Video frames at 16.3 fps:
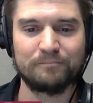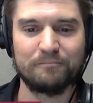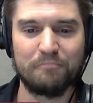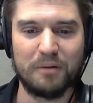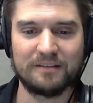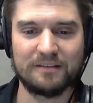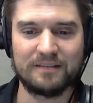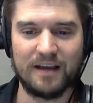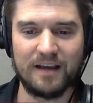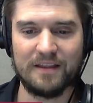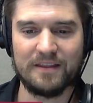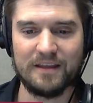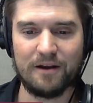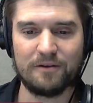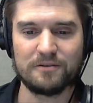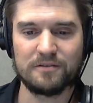But
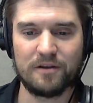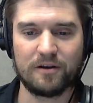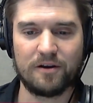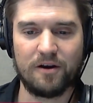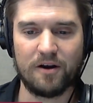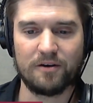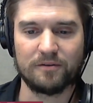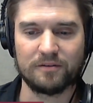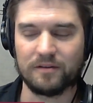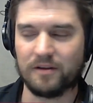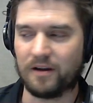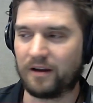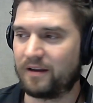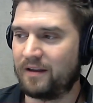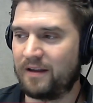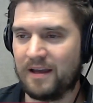the Arizona Cardinals,
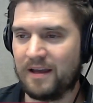look,